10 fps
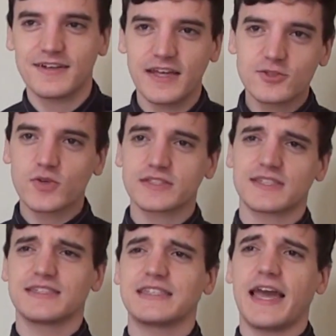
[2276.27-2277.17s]

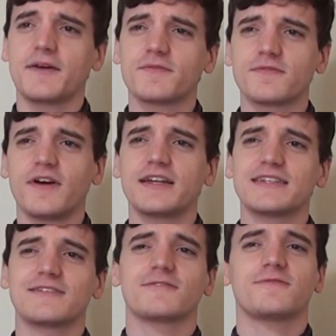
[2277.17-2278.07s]
interesting game,
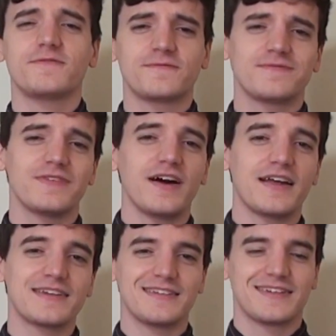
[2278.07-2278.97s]
fun,
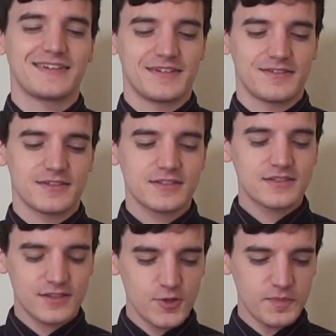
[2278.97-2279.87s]

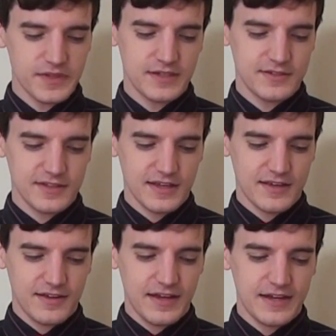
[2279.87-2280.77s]
stupid,
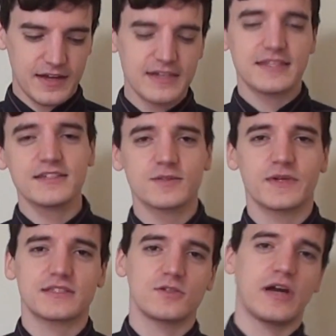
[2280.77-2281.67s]
a
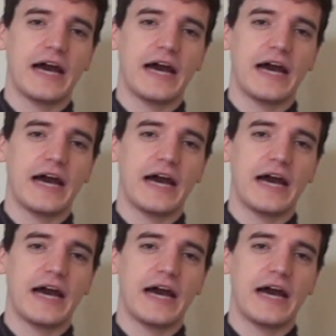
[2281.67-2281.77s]
testament to